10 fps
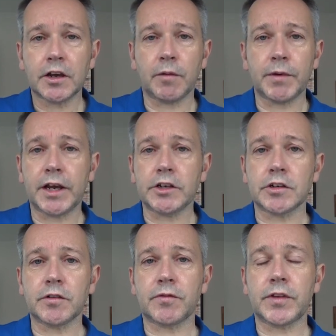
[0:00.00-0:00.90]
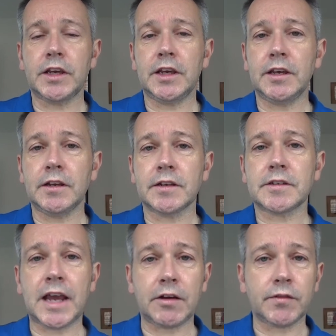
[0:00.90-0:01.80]
Combination of the
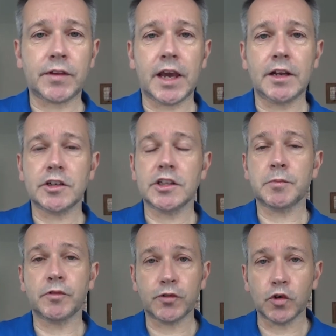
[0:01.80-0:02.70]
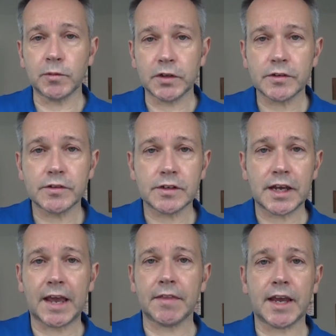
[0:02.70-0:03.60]
sound of the engine, the performance
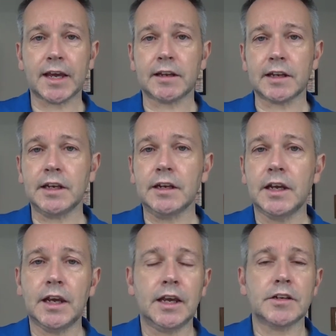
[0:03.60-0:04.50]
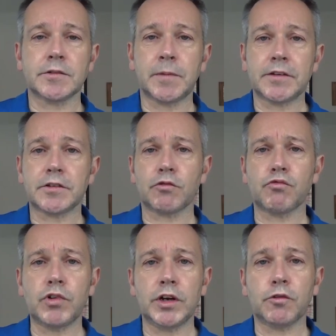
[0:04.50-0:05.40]
and the handling just makes it a
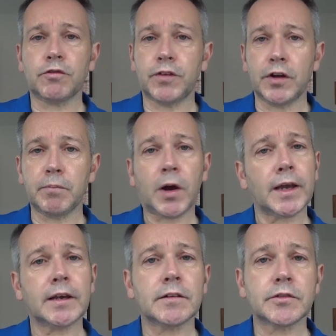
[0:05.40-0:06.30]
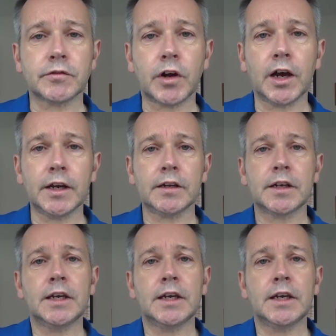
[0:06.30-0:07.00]
real fun bike to ride.